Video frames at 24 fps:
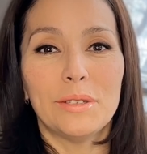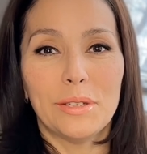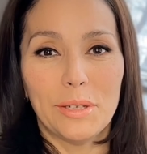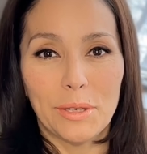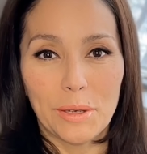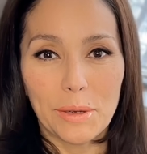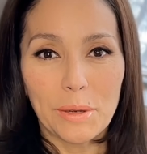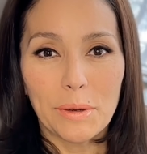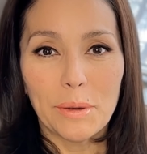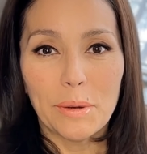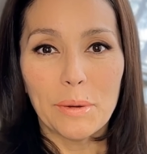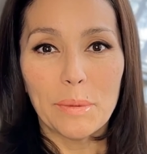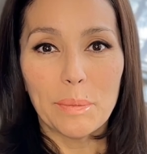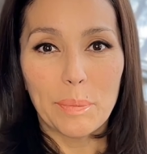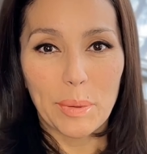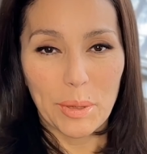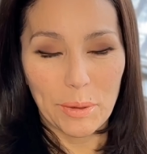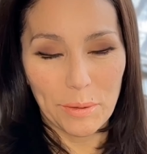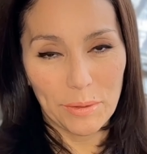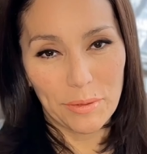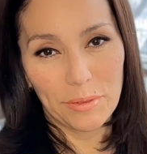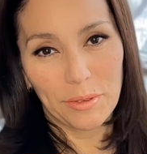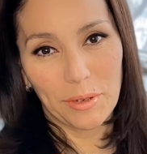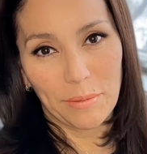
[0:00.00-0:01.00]
to
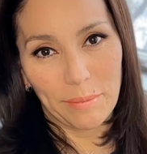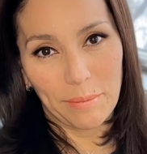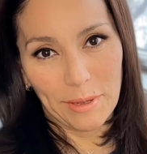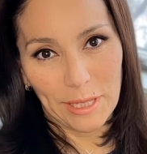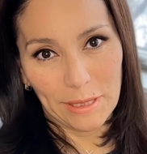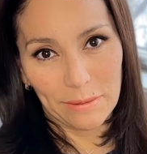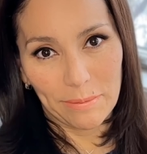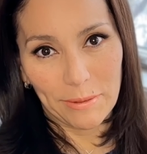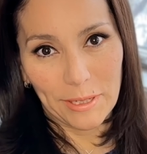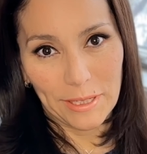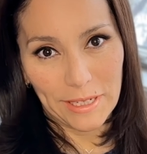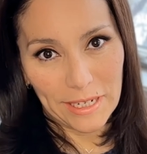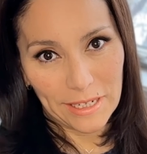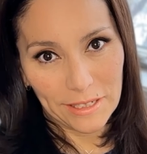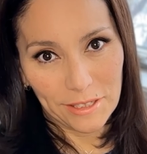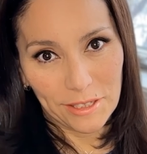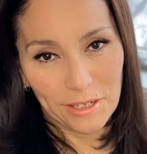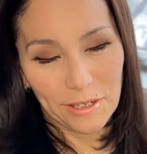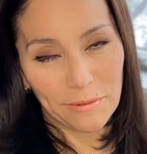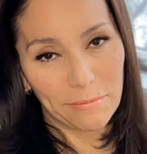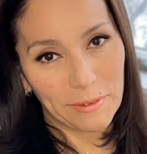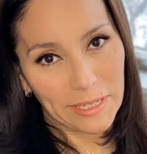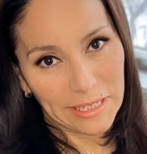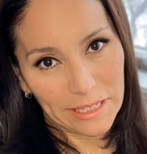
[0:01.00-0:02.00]
boost your milk
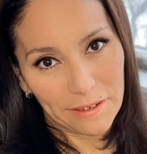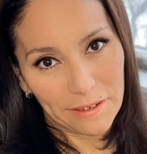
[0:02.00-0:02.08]
production really